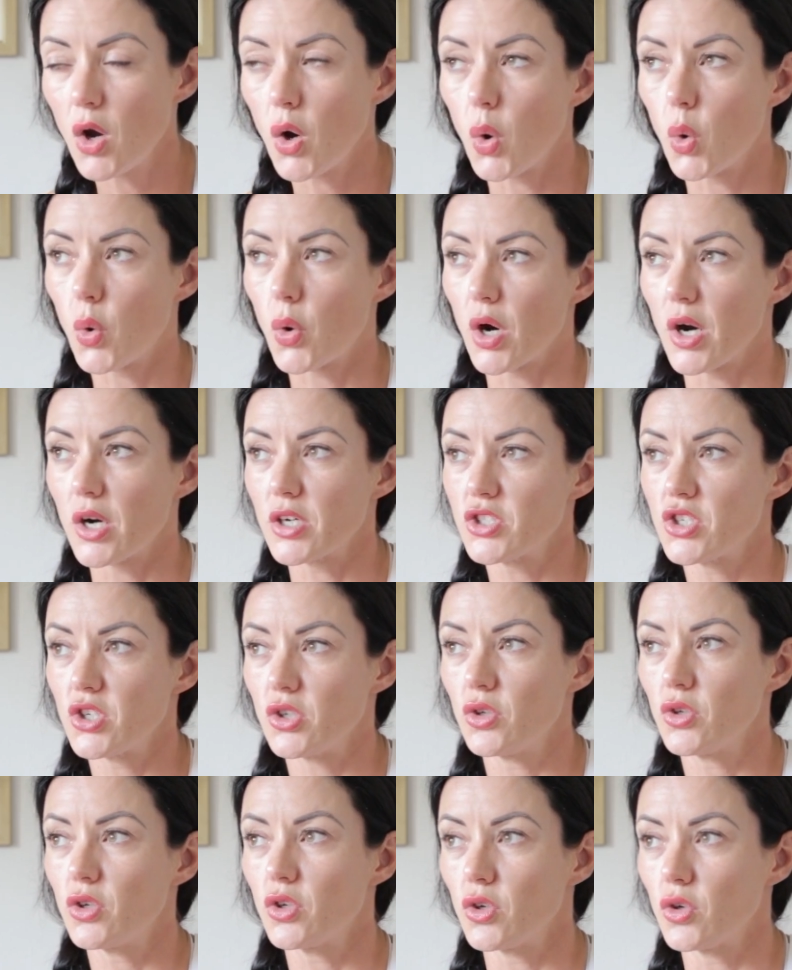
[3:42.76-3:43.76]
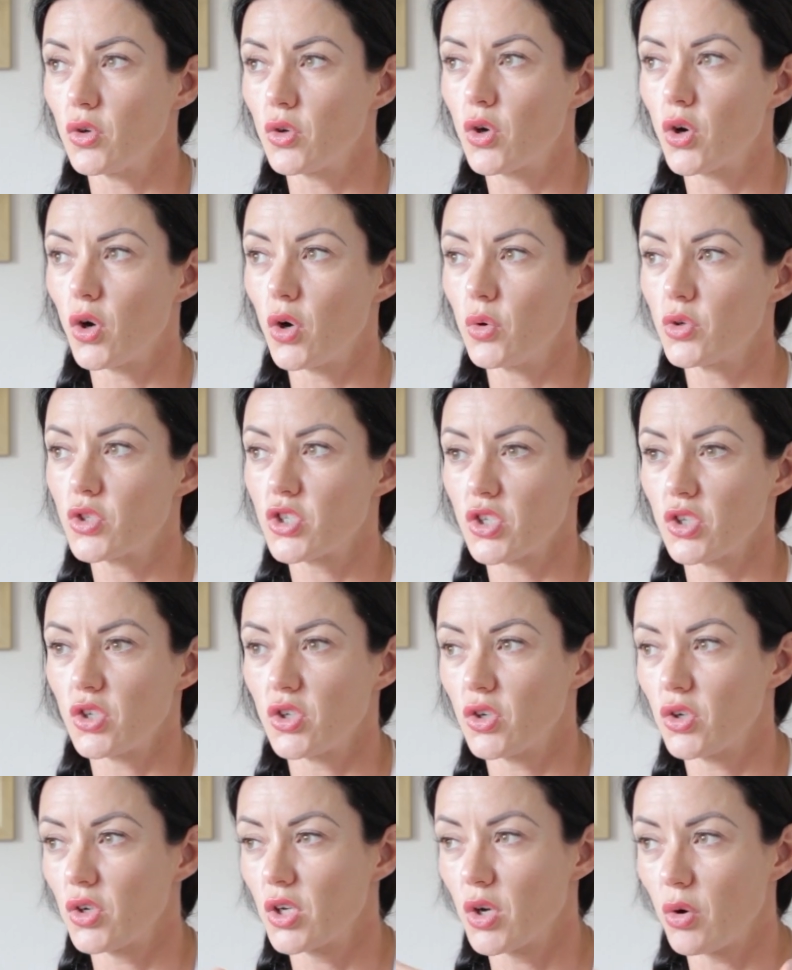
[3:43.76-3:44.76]
Or do you go
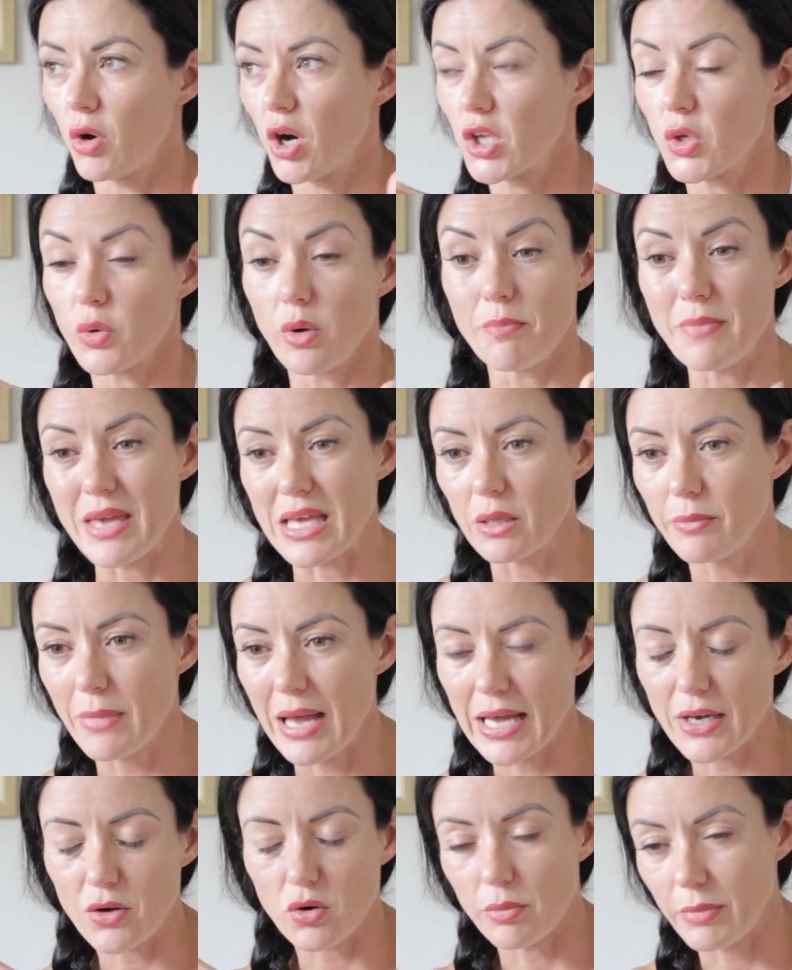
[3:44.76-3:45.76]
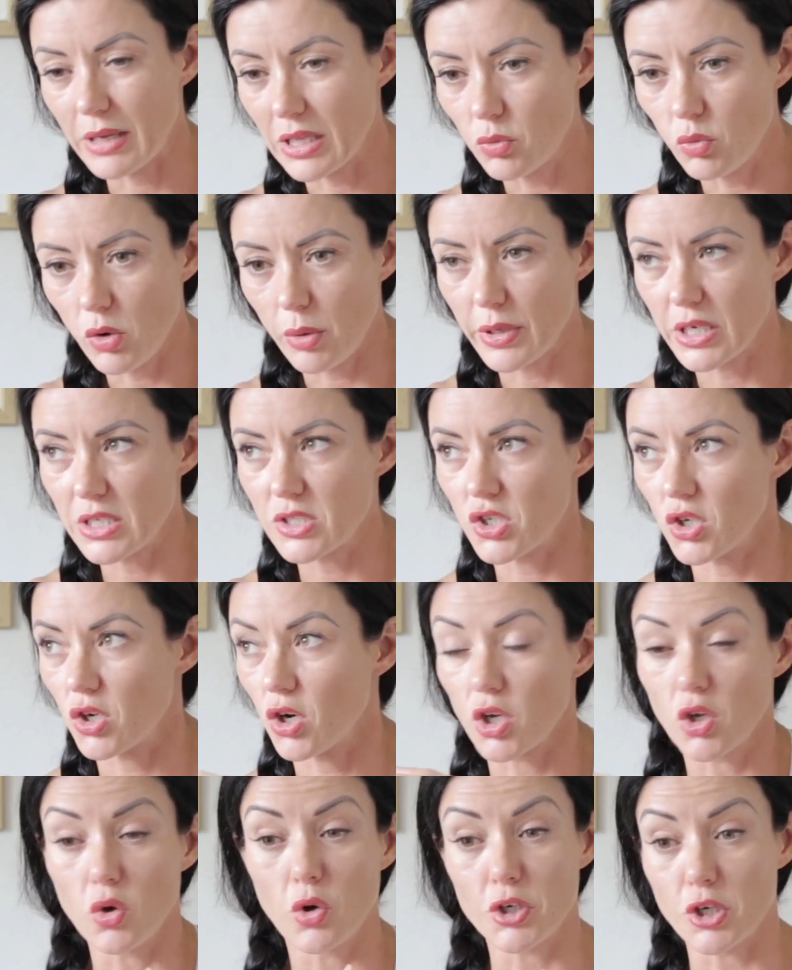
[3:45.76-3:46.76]
to, are you a mailman or a mailwoman?
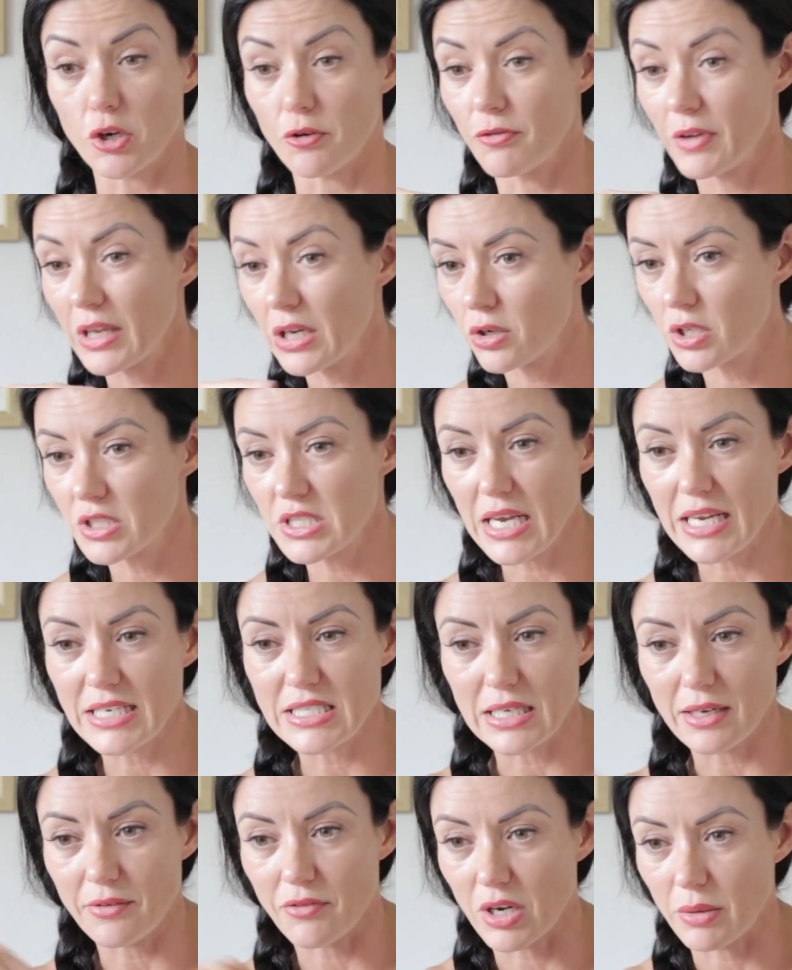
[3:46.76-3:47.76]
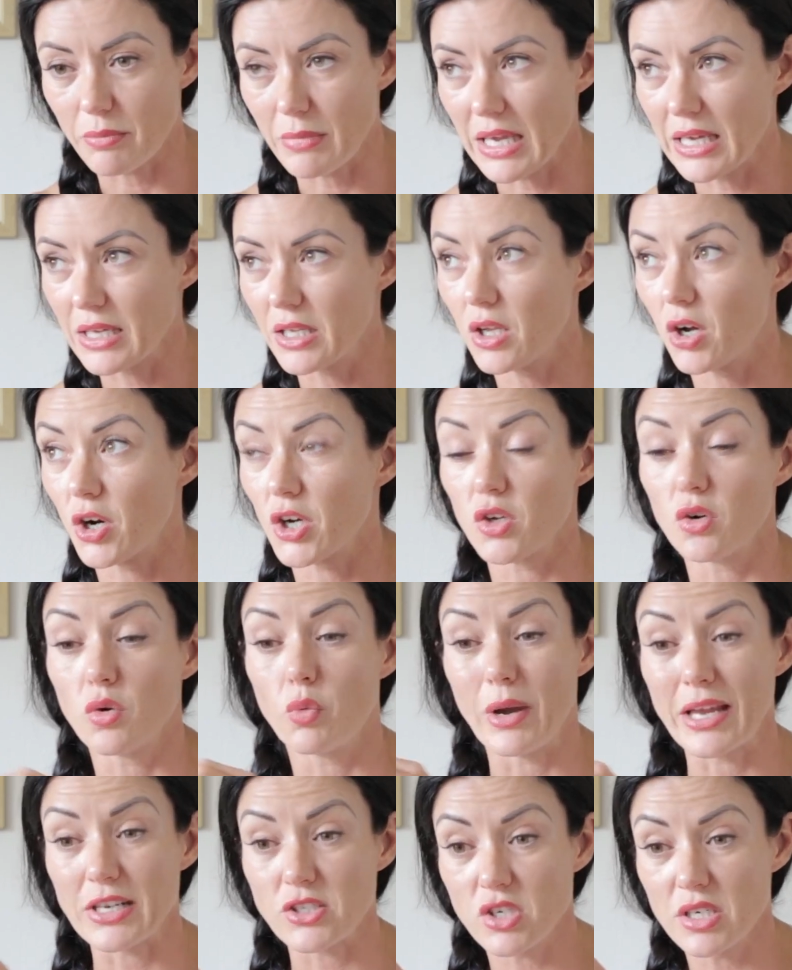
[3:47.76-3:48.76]
Are you on your feet all day delivering mail? Are you a
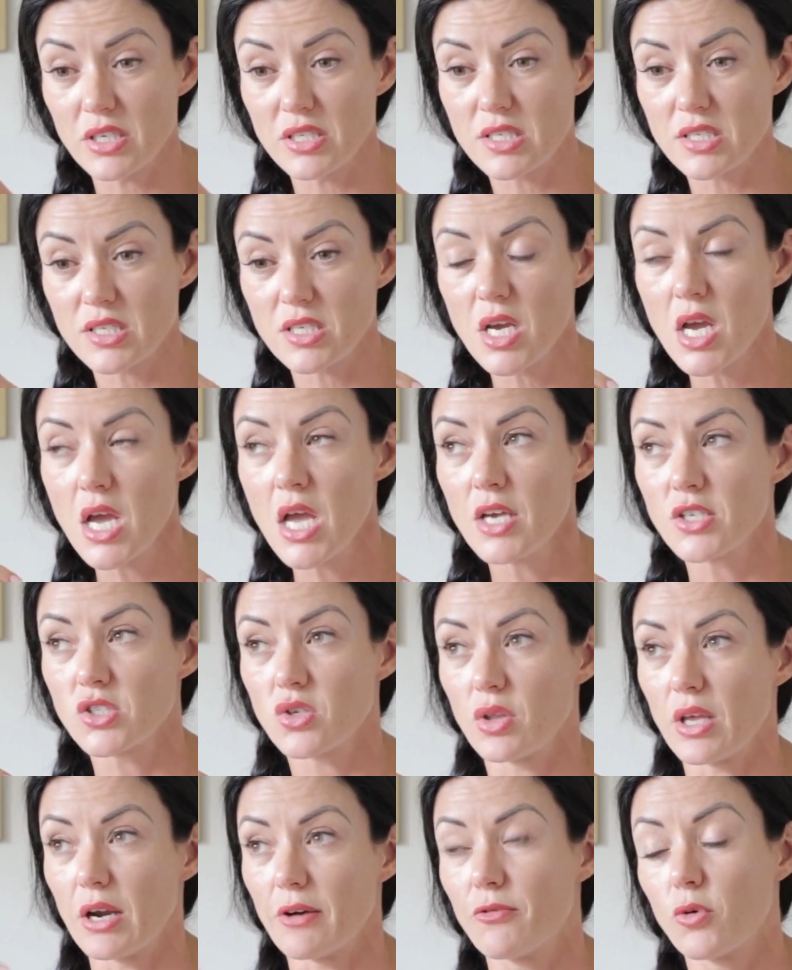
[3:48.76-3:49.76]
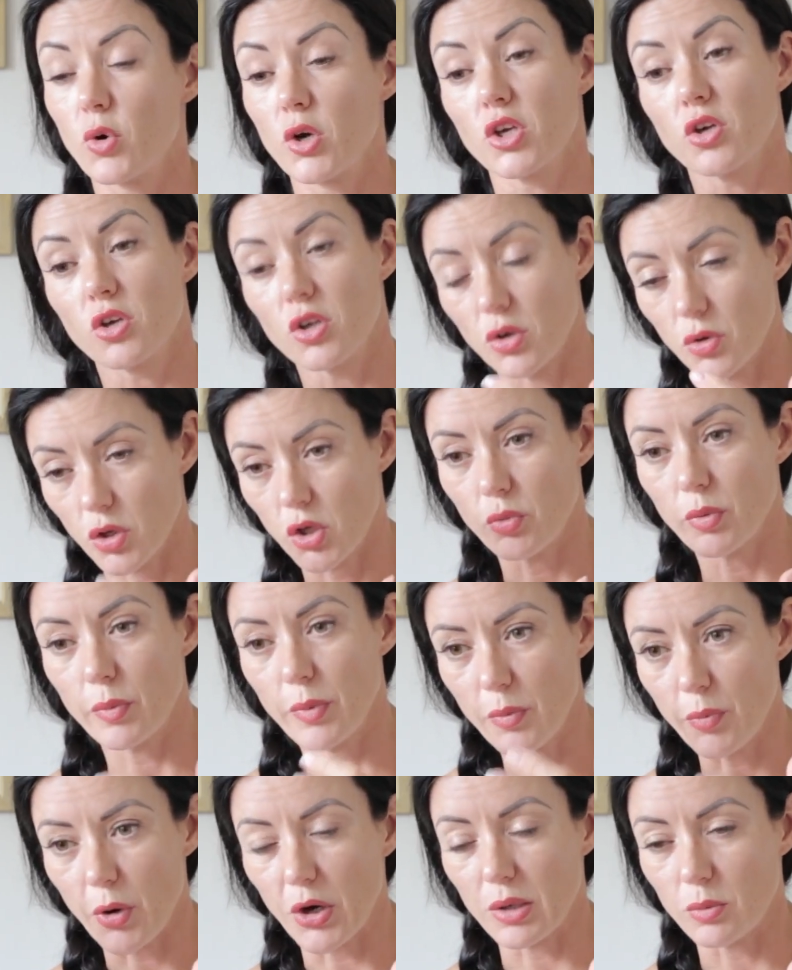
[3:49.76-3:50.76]
waitress? So therefore, you would
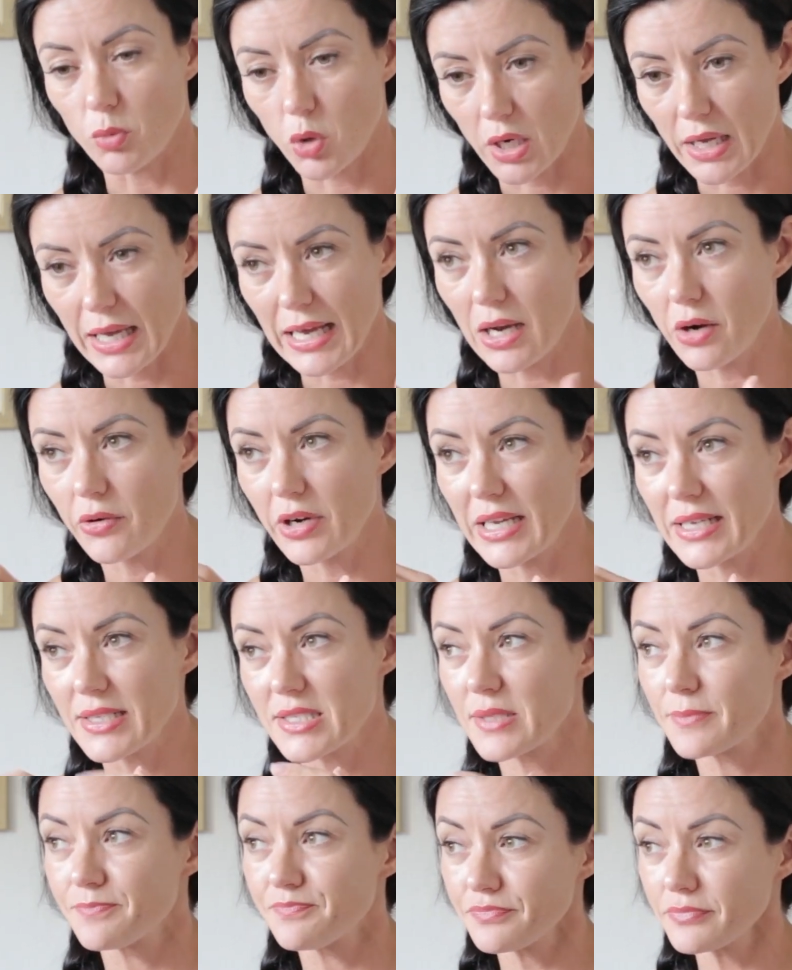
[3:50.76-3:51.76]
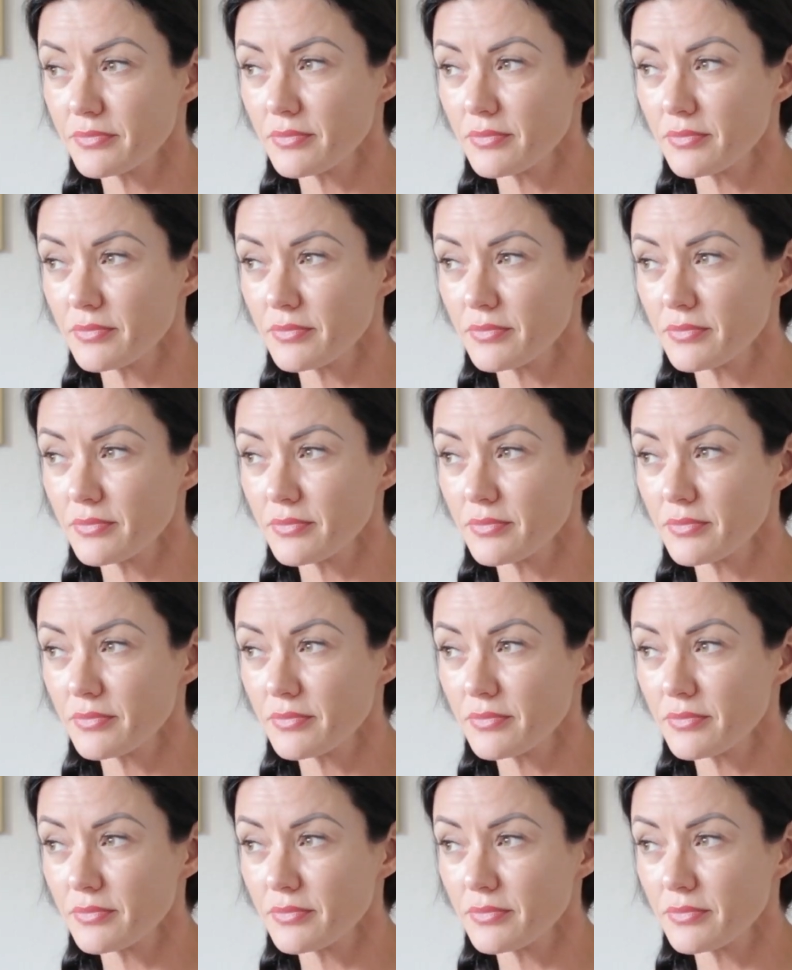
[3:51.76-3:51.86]
be burning more calories.